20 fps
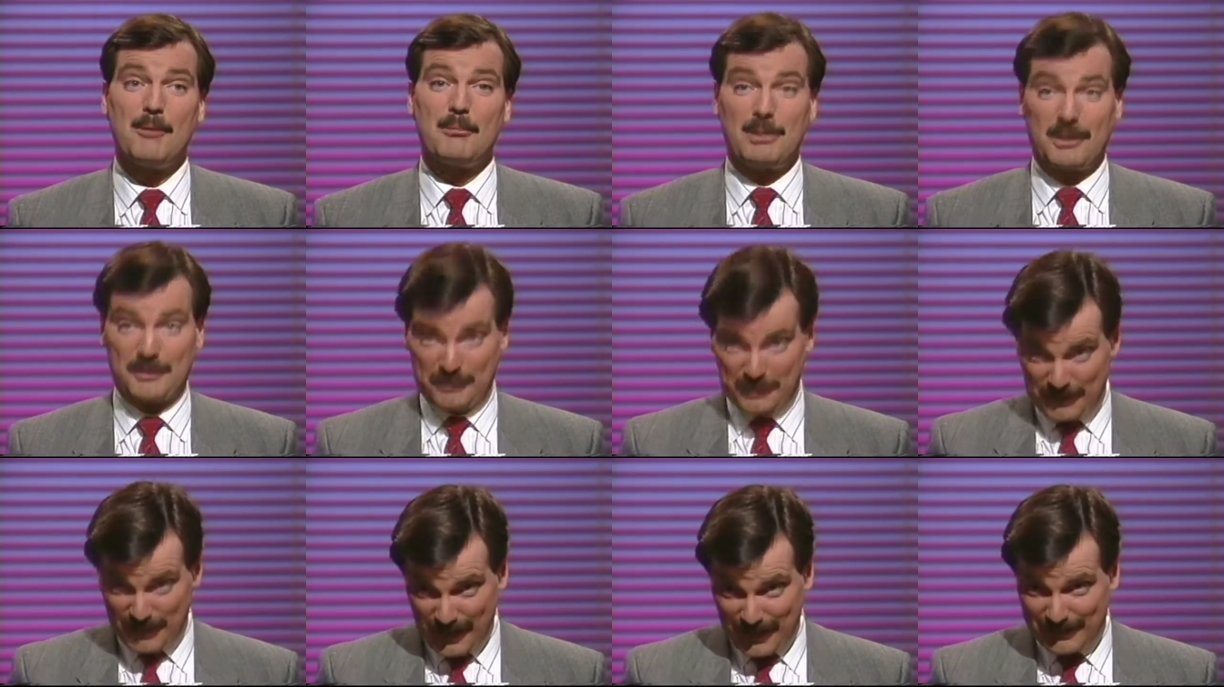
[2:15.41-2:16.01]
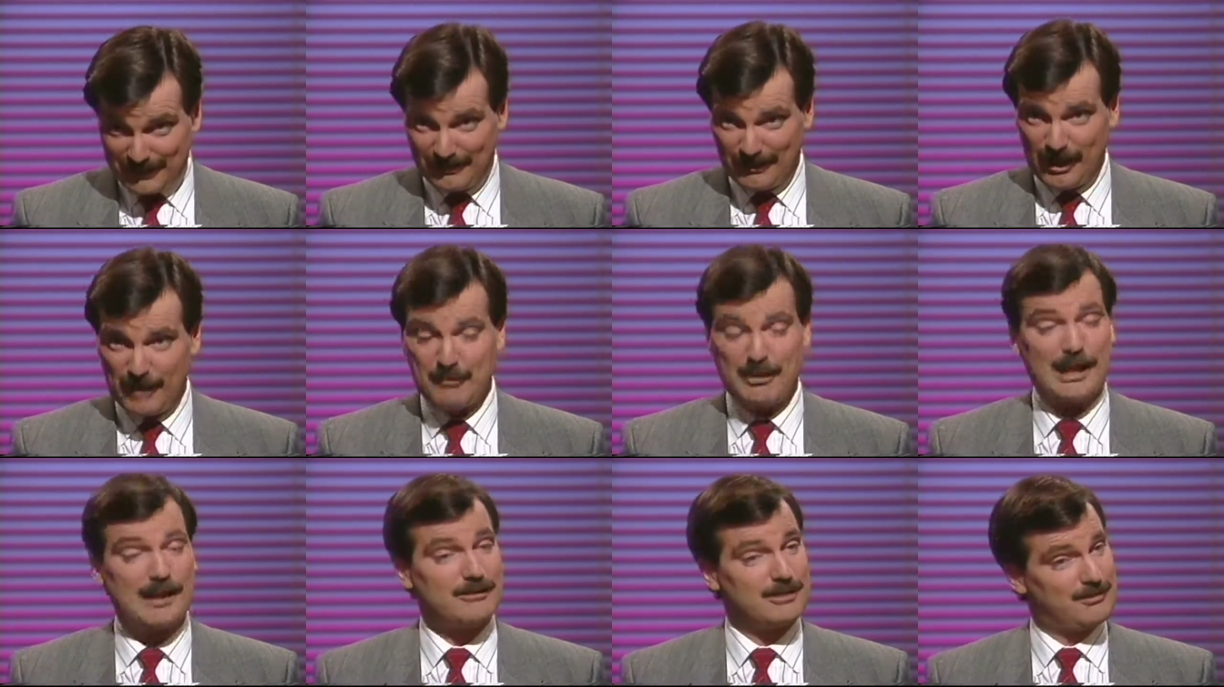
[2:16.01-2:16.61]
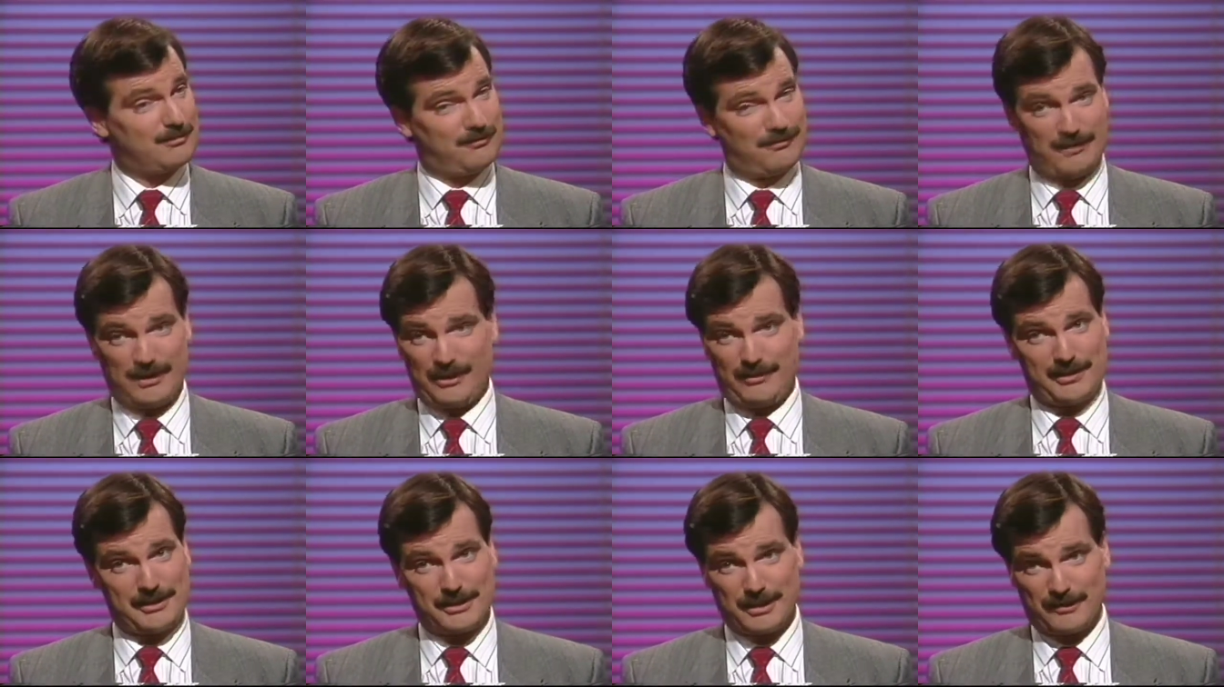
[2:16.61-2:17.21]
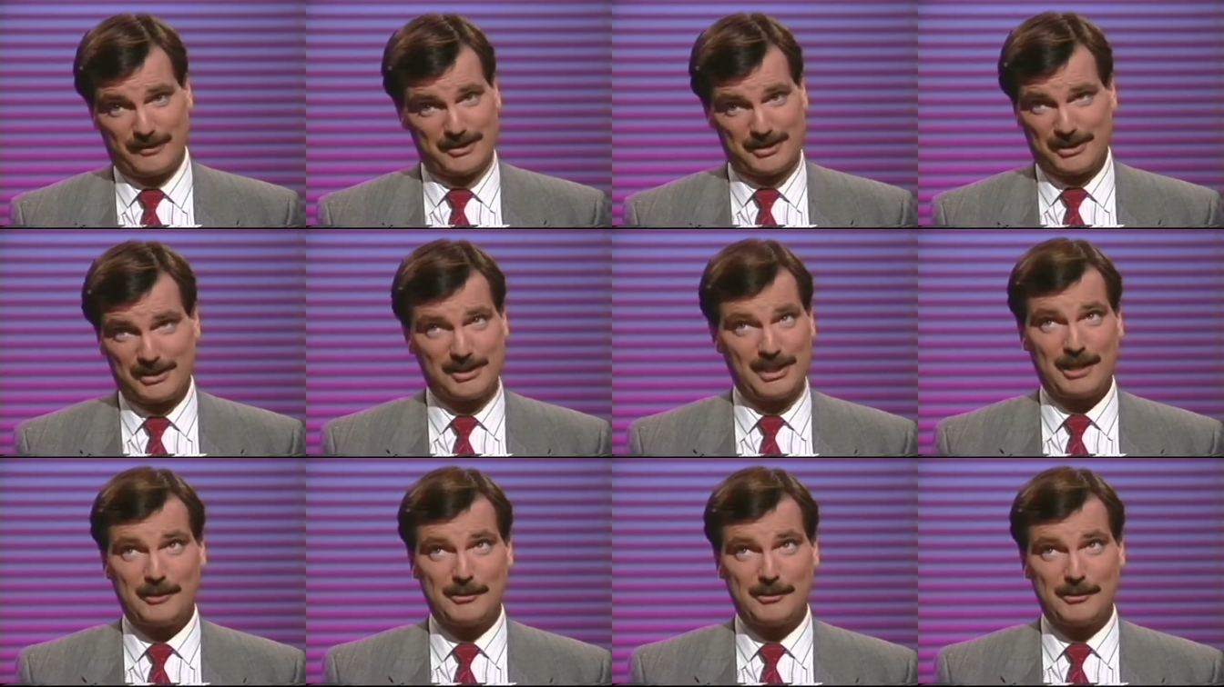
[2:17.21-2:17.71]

But that time I was very nervous because I